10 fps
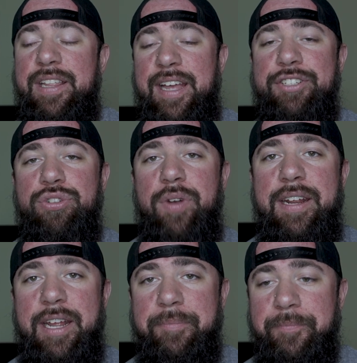that
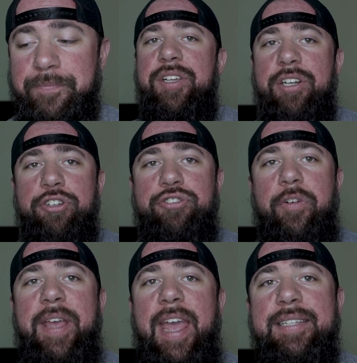training. Researchers
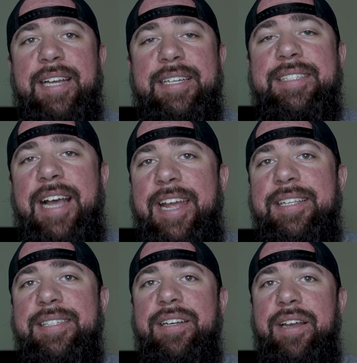from KSI
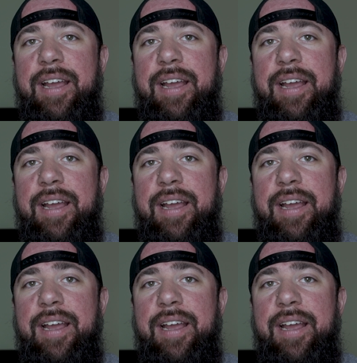Science